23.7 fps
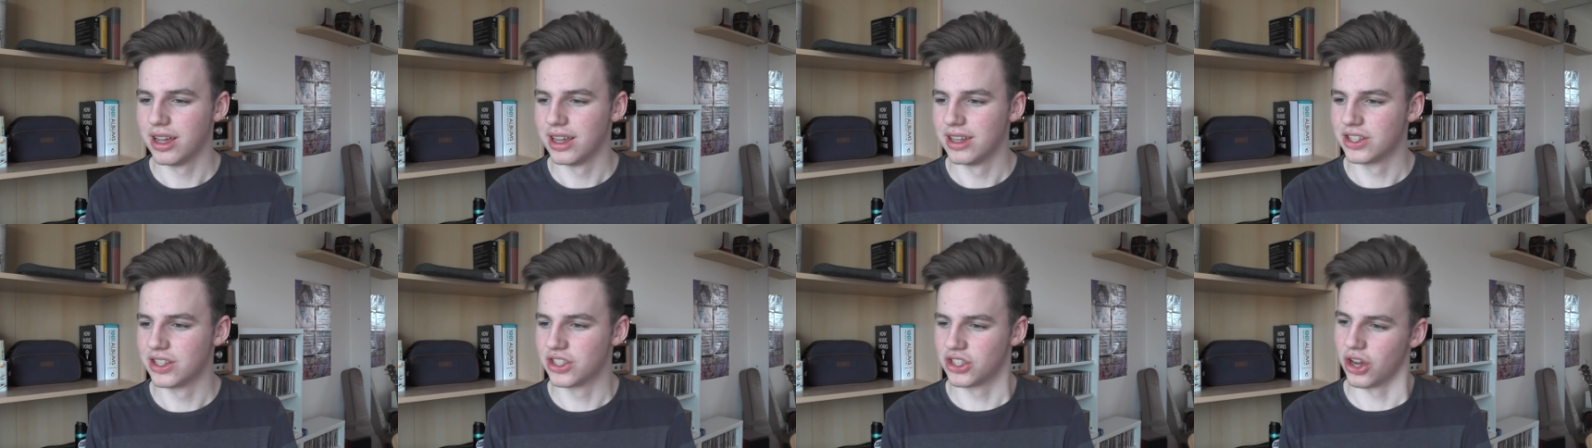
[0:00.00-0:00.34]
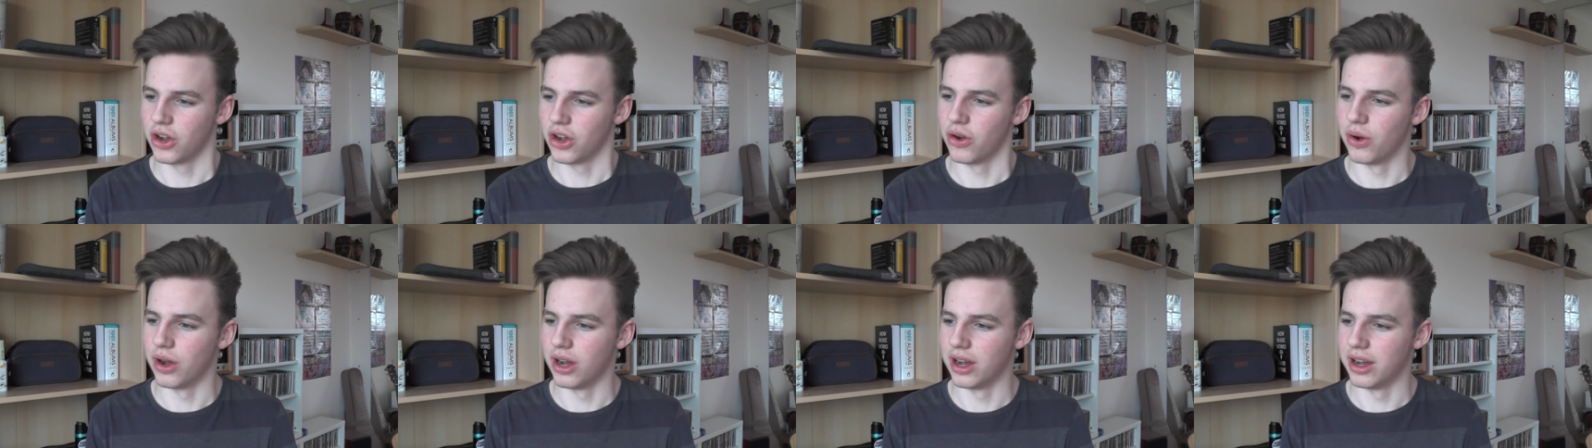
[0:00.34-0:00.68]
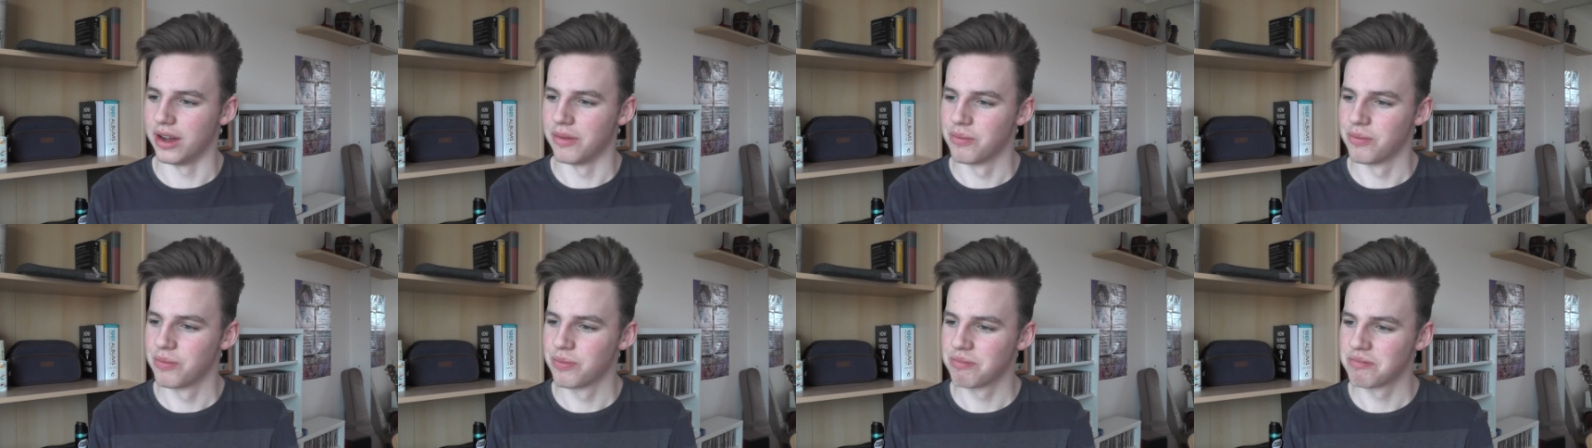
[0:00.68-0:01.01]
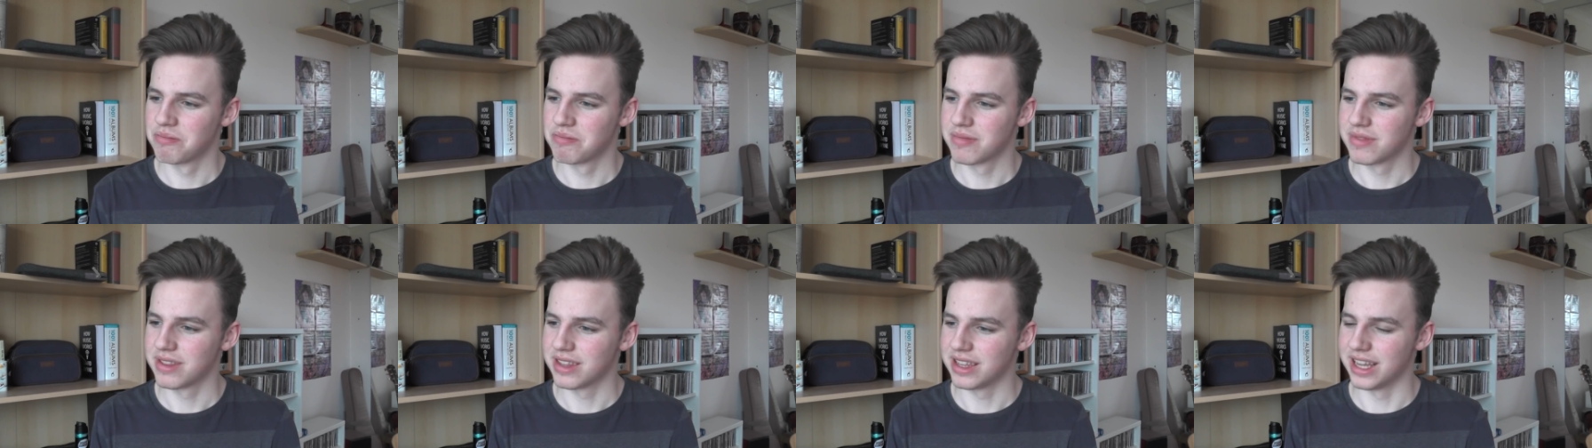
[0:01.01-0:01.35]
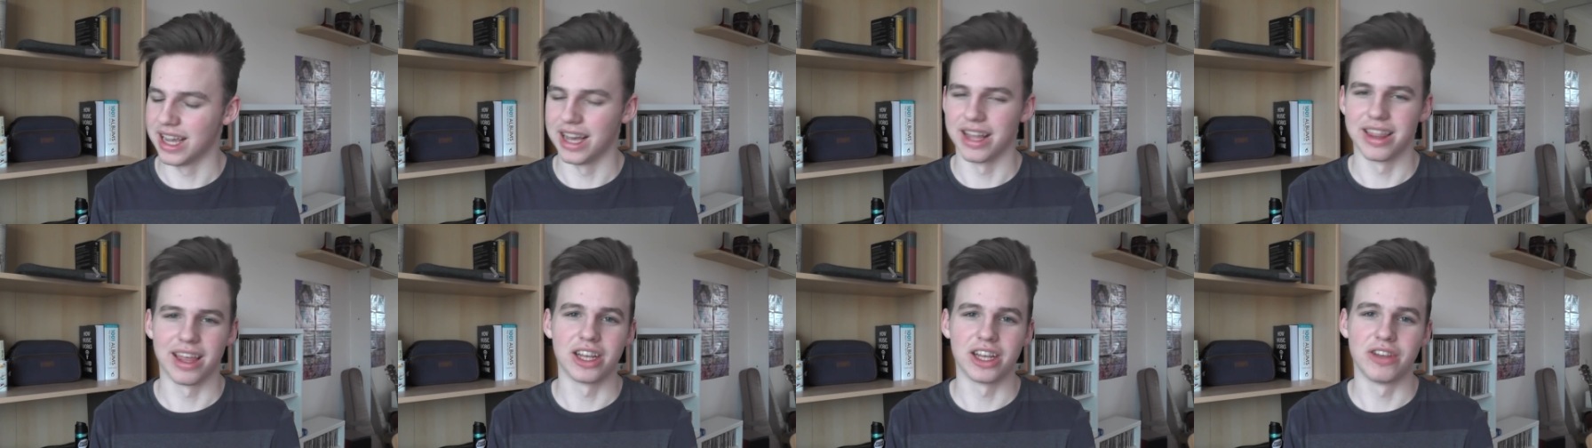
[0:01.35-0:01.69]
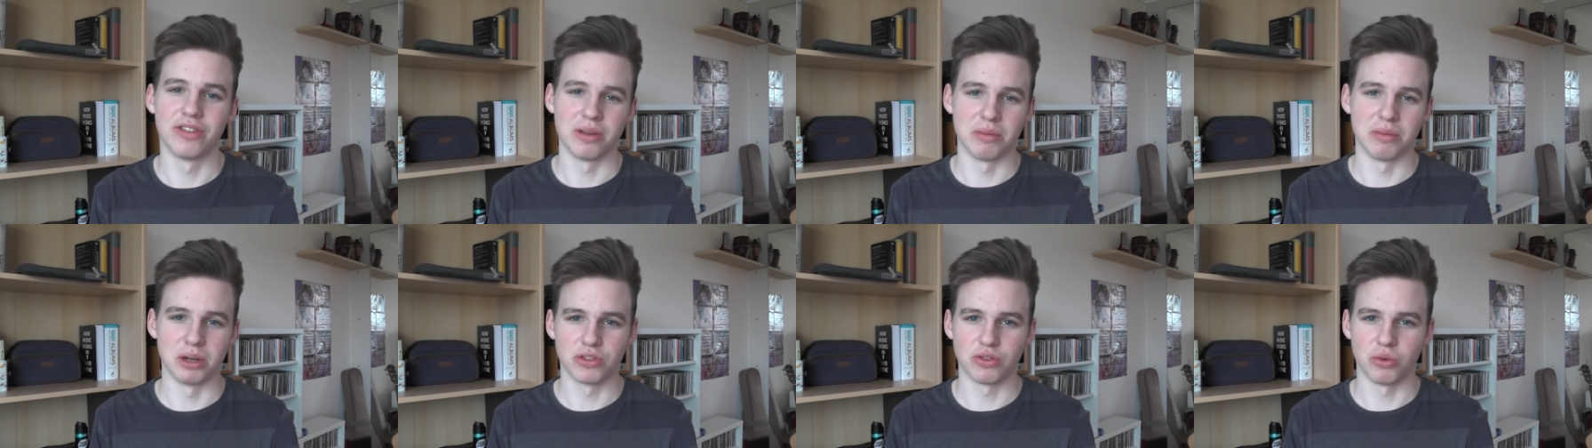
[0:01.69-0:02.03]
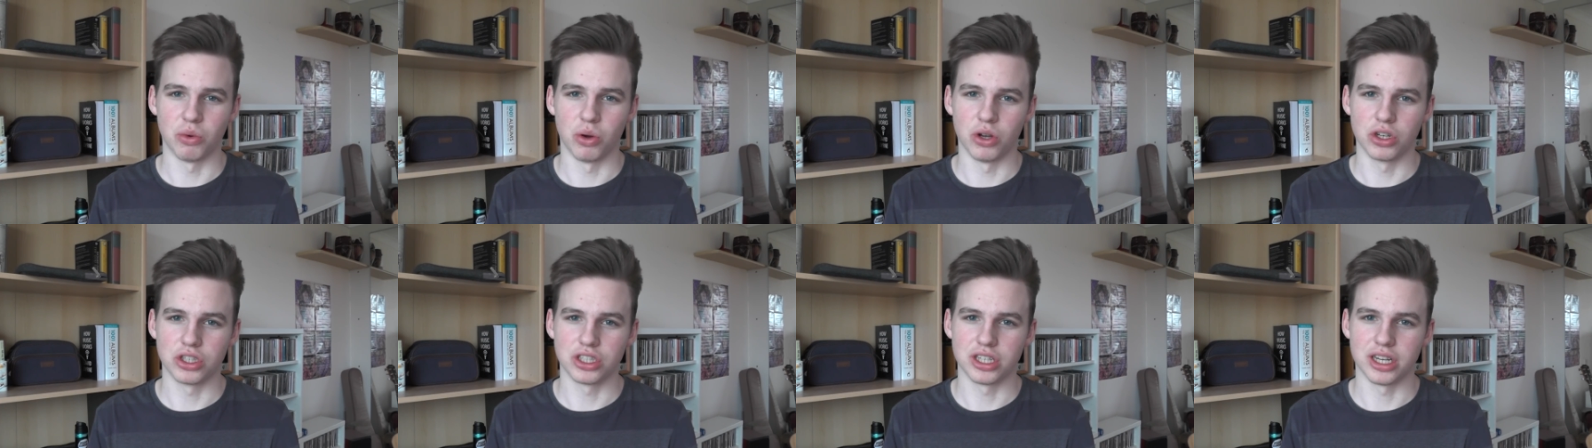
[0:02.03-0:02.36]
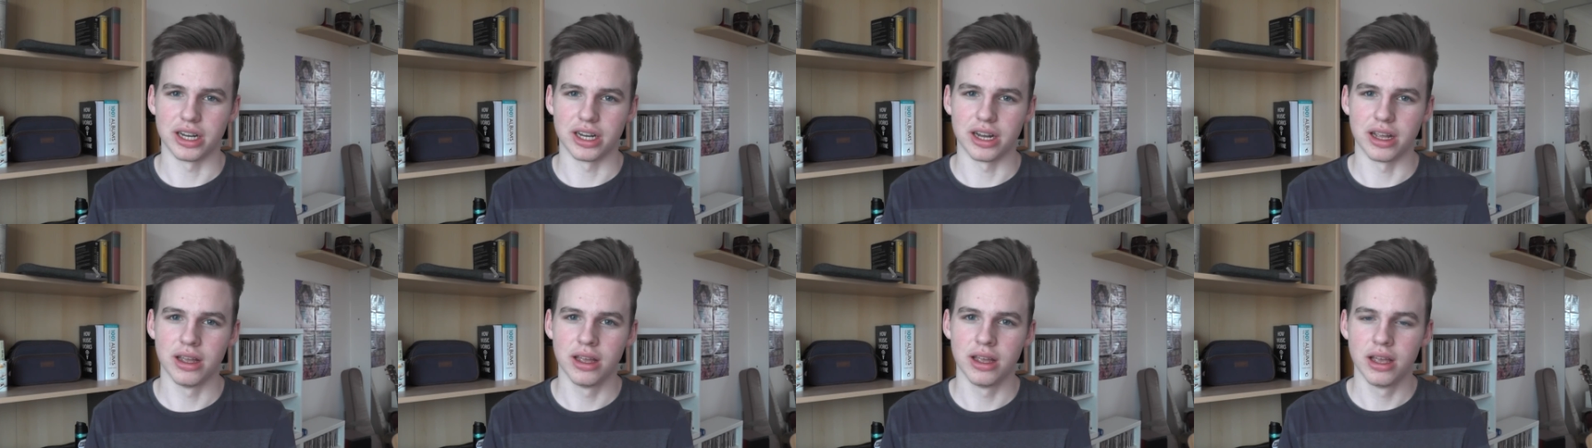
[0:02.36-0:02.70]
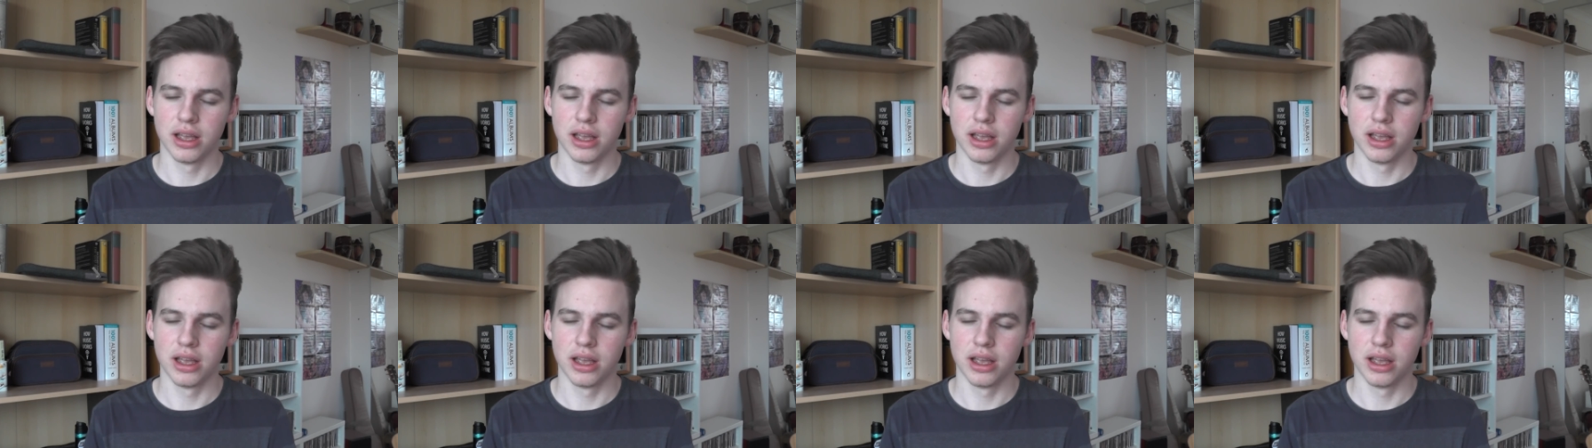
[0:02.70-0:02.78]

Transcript: So yeah, thank you very much for watching.